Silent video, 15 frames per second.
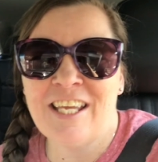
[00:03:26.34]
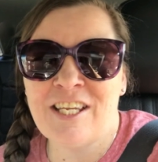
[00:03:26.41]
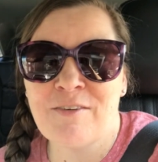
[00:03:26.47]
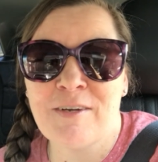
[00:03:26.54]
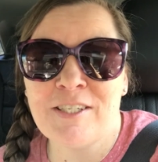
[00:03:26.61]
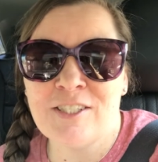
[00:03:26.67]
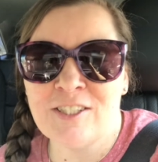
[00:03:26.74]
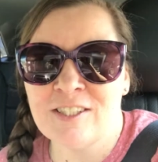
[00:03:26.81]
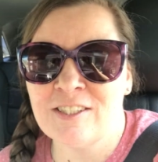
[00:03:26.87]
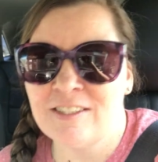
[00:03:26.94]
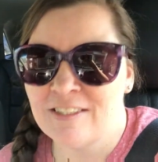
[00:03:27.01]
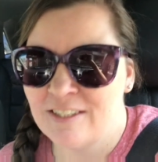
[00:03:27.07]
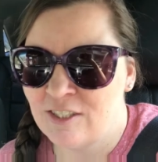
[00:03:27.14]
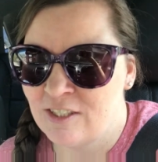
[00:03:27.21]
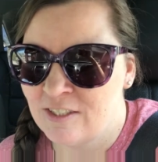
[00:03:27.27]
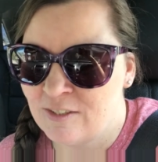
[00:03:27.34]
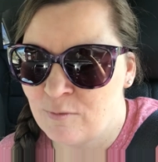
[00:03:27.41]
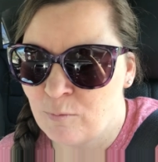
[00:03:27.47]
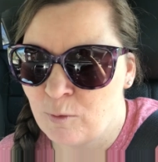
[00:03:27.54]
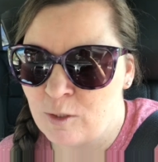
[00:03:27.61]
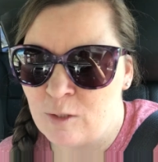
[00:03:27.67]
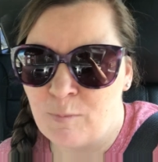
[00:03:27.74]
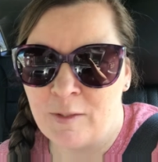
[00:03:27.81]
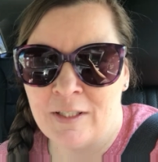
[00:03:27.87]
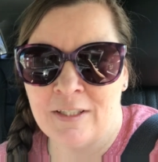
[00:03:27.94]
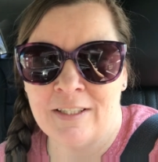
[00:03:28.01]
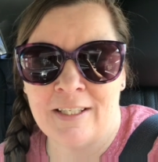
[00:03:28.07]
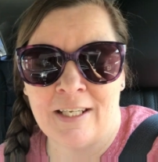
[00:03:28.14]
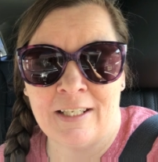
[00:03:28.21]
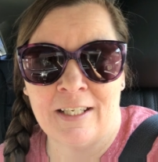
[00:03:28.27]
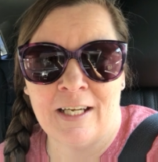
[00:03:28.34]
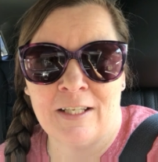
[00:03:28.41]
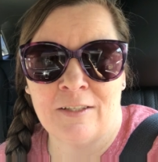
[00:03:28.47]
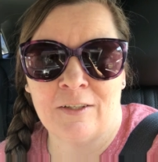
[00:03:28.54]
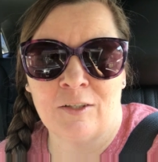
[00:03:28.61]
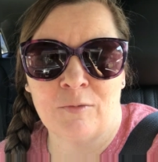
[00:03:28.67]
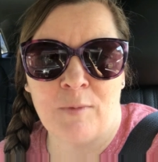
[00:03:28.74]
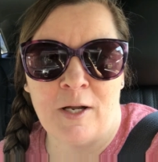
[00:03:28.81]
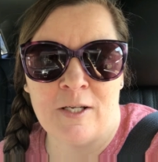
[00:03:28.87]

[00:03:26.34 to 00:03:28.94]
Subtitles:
Anyway, we're spending the day together.